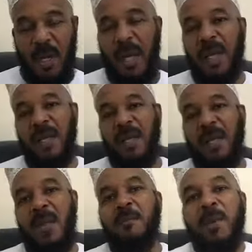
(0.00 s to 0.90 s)
and
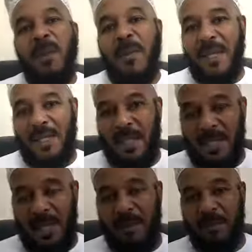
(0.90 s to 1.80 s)

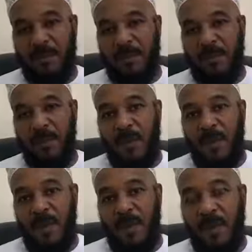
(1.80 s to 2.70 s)
implemented them,
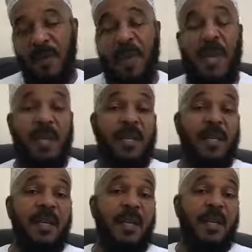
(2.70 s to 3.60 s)
then